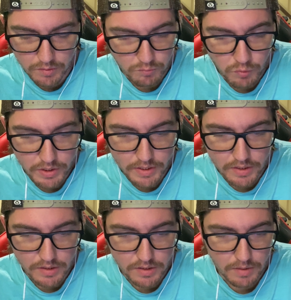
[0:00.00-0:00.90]
really
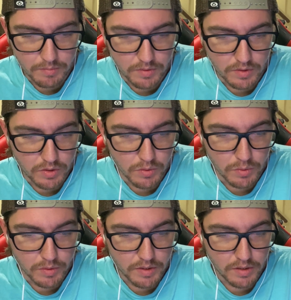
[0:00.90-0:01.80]
didn't seem
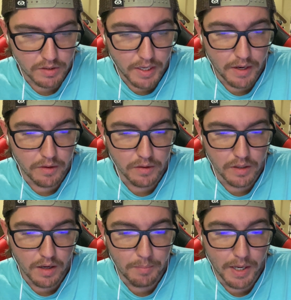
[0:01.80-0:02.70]
to care
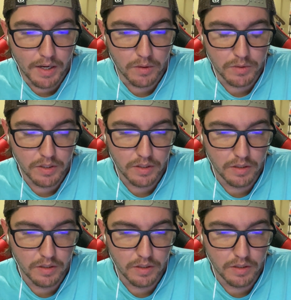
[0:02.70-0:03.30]
about